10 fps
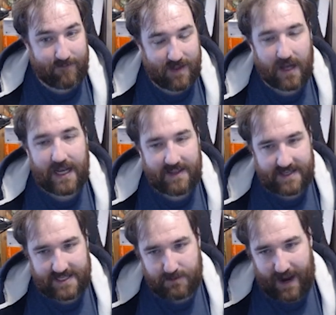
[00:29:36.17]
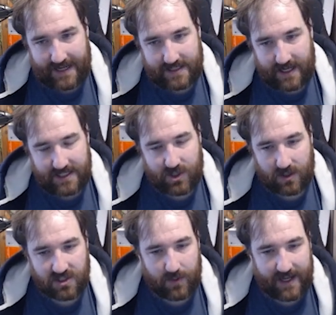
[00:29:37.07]
luckily this is magnetized
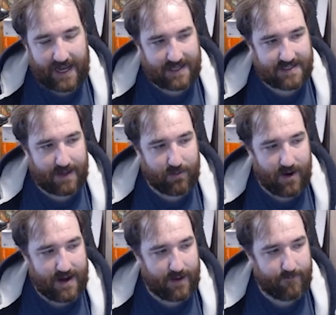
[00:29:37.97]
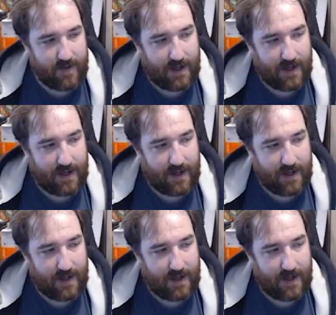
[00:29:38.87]
on, so I can separate it.